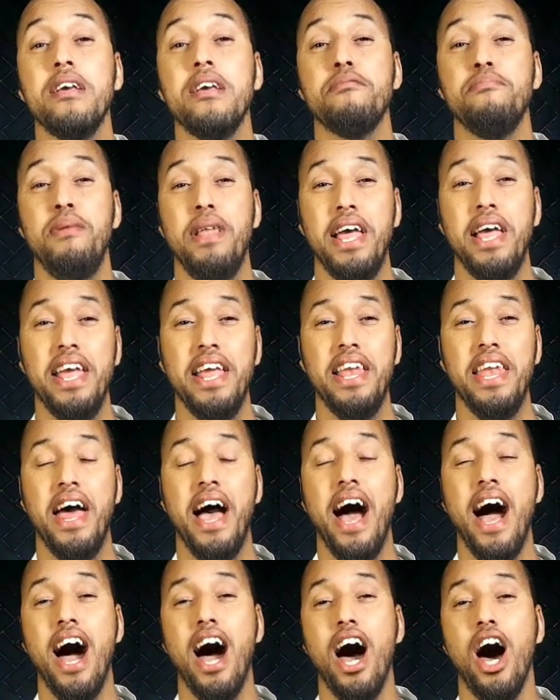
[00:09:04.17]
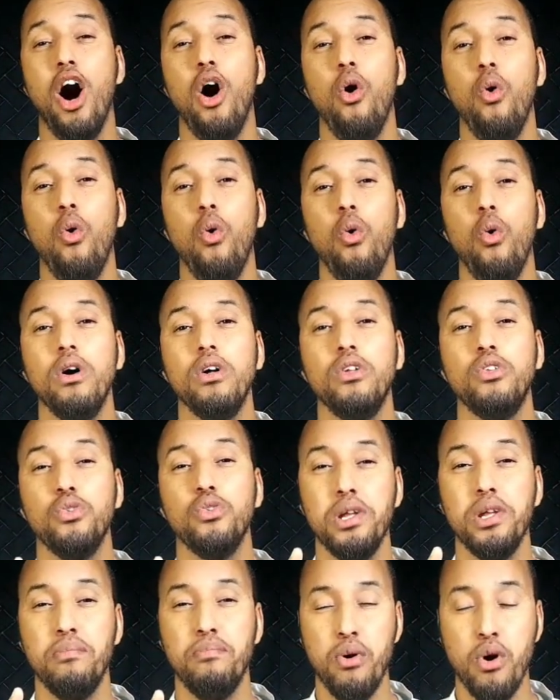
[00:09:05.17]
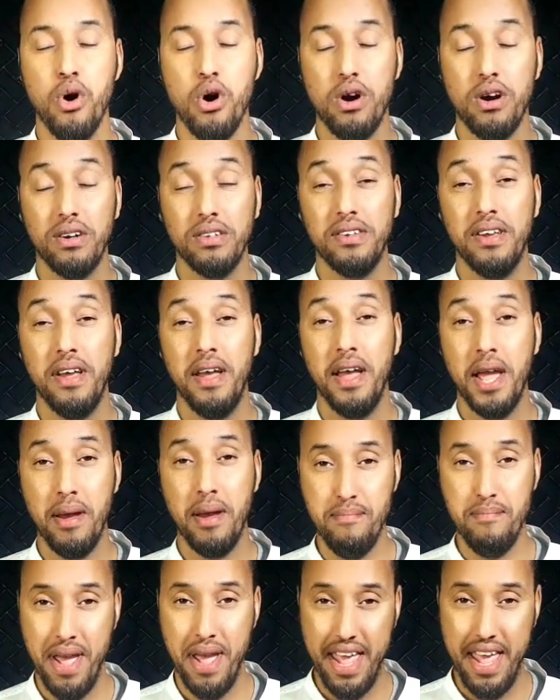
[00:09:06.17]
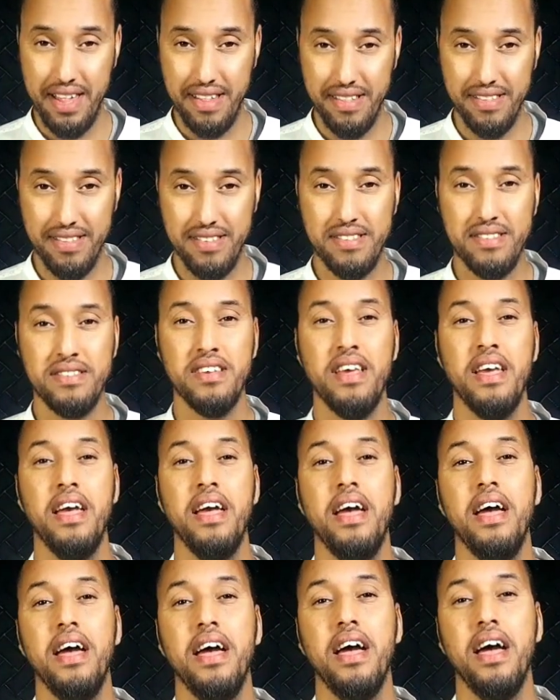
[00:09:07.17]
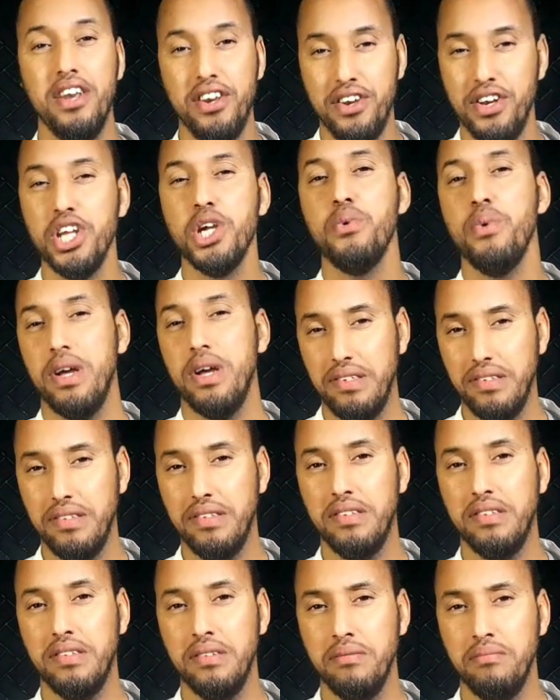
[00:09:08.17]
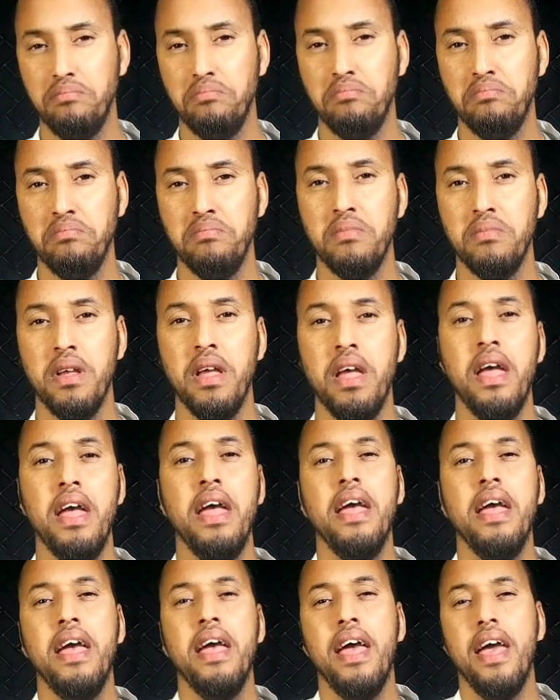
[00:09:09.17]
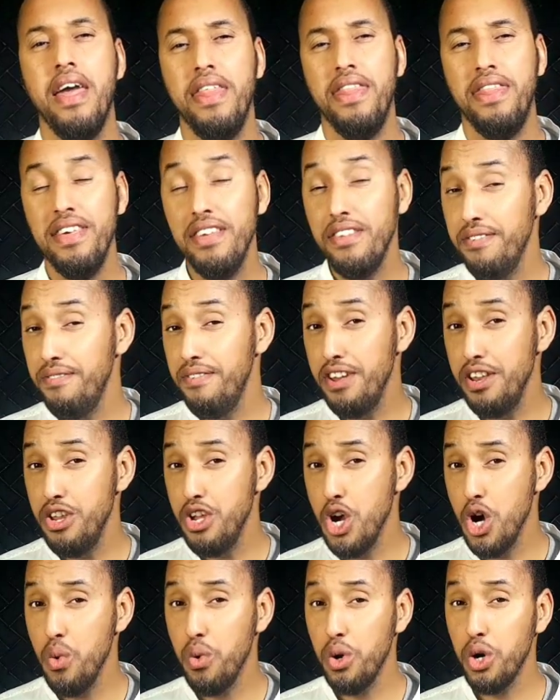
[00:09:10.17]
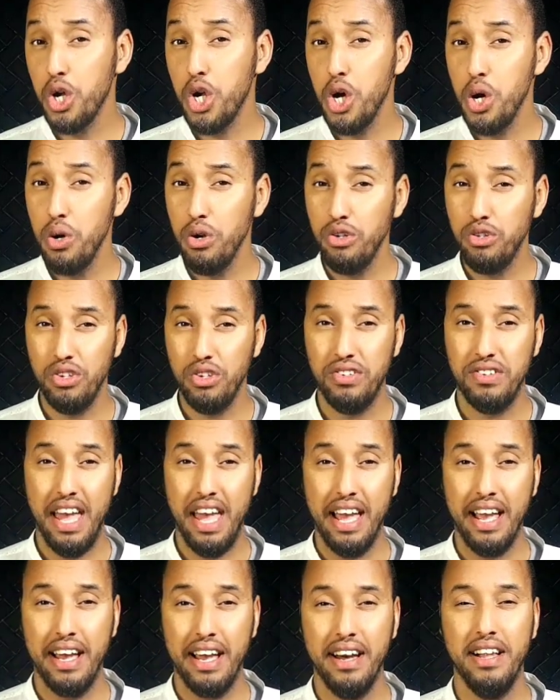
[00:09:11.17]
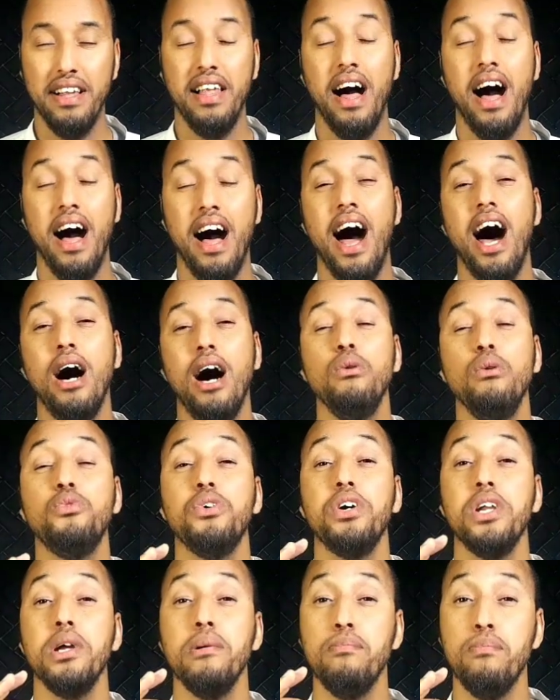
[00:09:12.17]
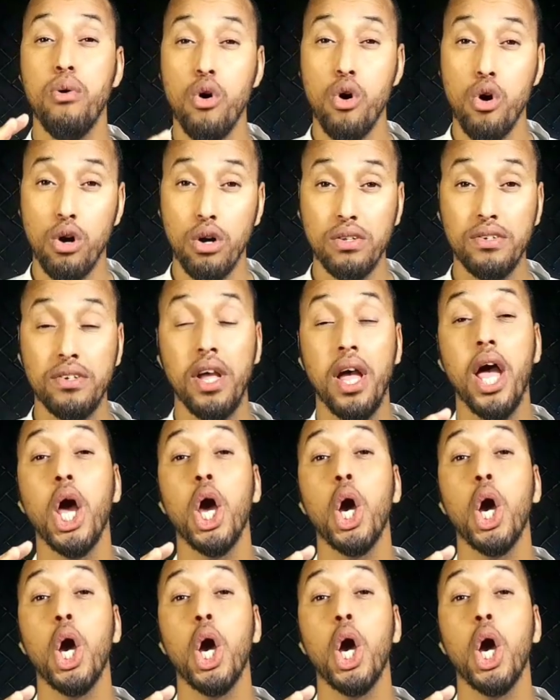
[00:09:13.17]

explained how to report commands and requests. In this video, we're going to tackle how to report